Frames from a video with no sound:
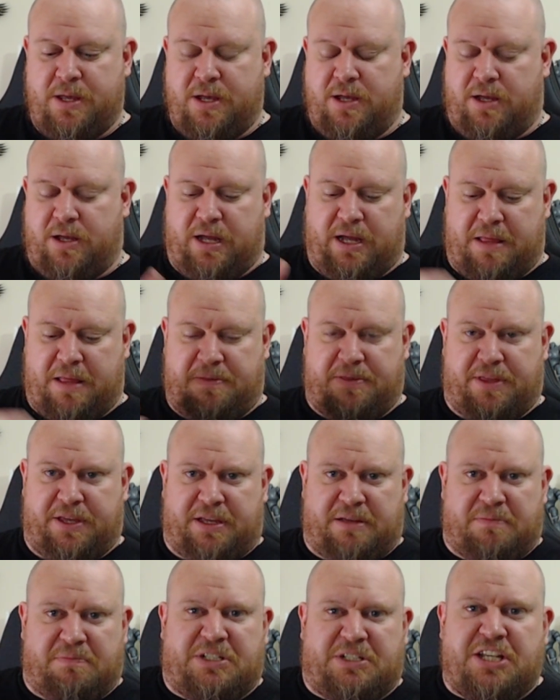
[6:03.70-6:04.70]
uh,
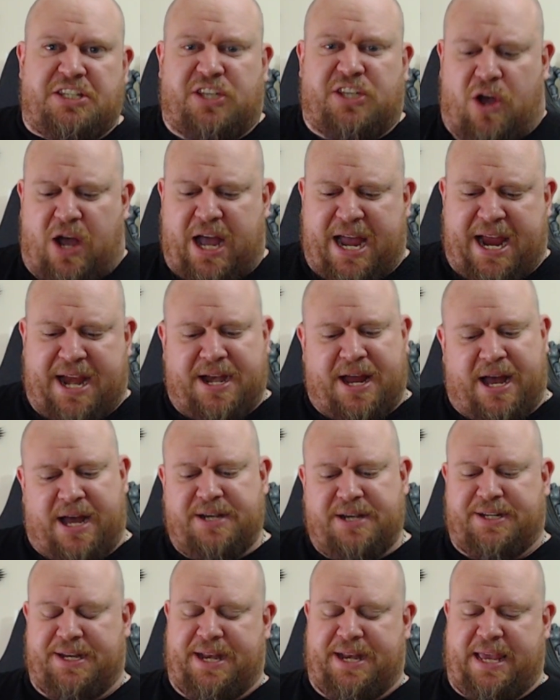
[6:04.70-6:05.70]
the design
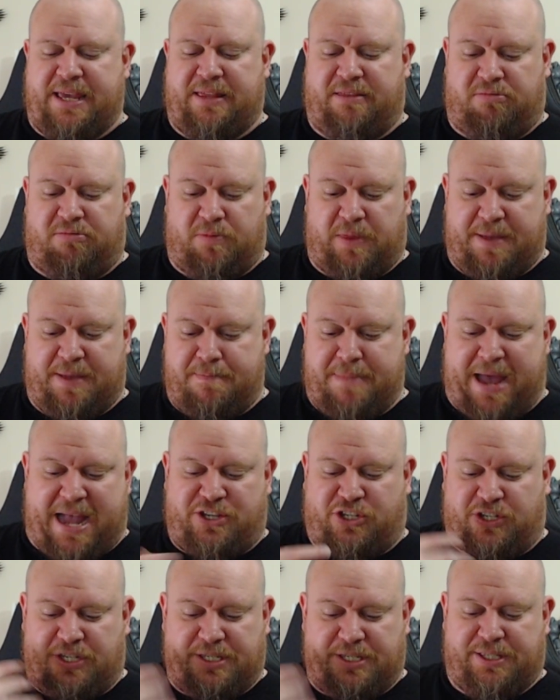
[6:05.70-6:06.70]
underneath that
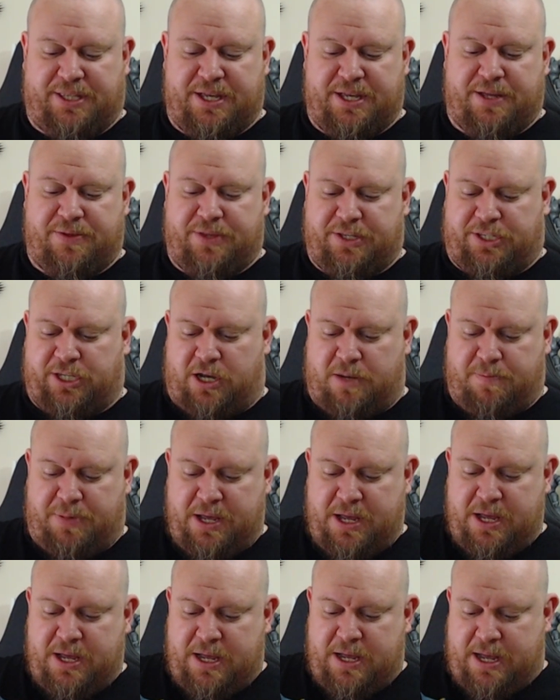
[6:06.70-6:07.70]
matches the the top.
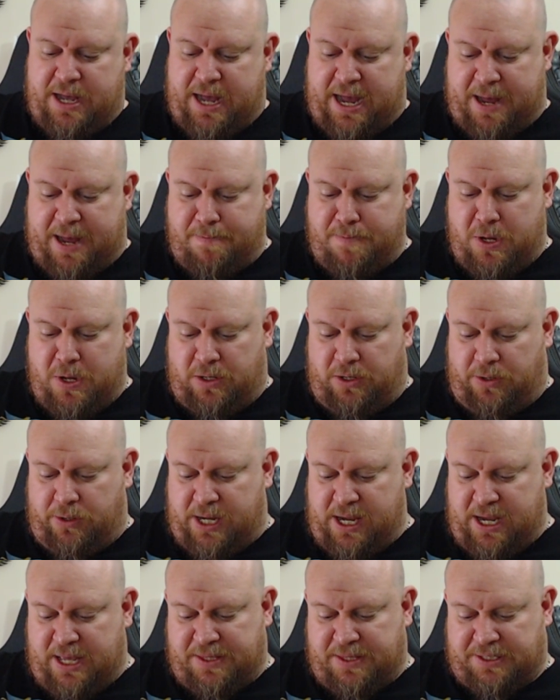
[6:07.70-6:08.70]
Um,
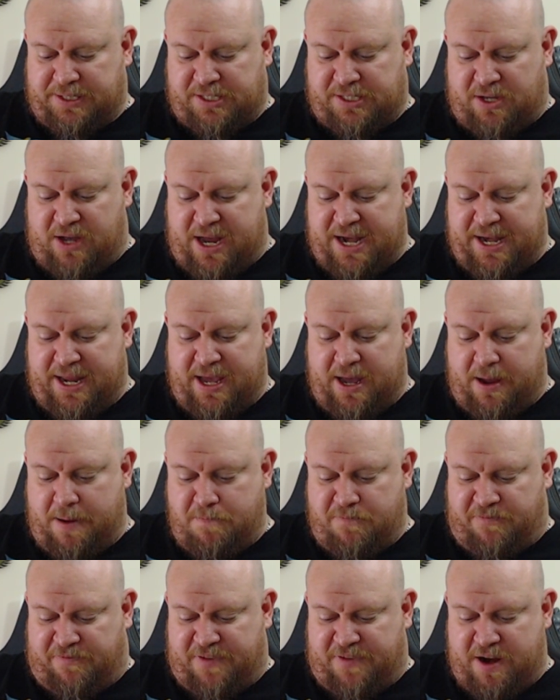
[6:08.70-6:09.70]
looking at the design here,
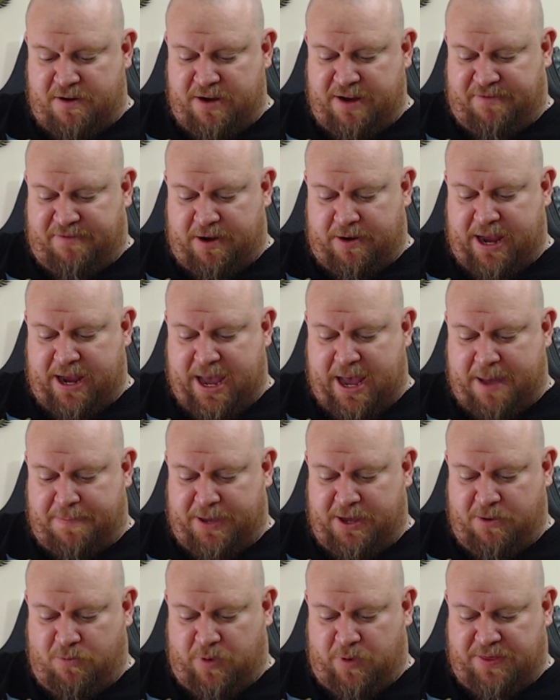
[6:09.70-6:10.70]
I'm very very
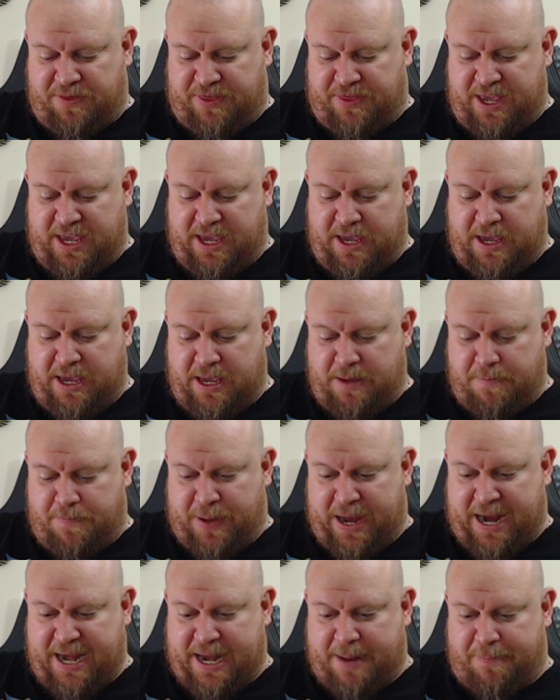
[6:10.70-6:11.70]
happy with the
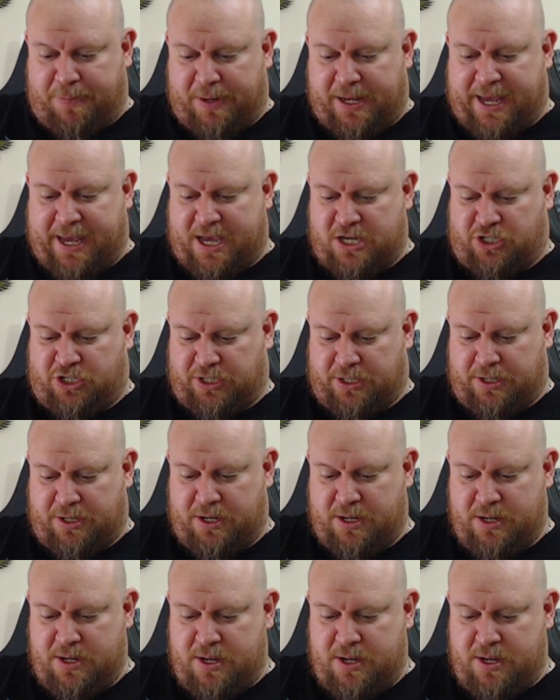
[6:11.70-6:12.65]
paint application